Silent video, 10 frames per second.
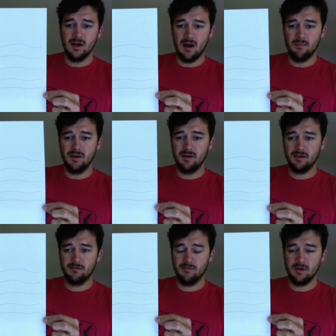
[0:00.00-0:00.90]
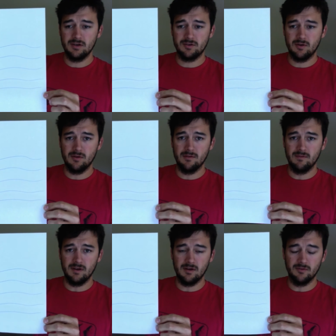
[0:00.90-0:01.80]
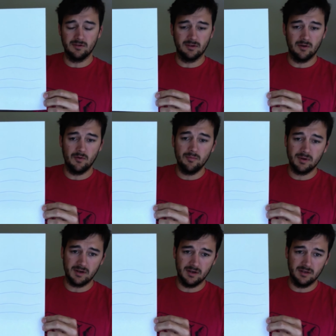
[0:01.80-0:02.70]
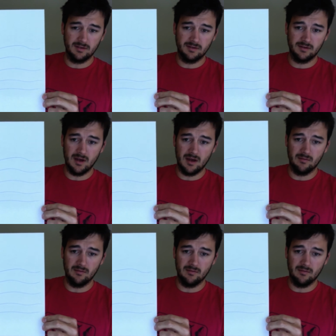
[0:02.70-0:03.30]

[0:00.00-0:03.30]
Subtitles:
than it is for me to show you the videos alone because,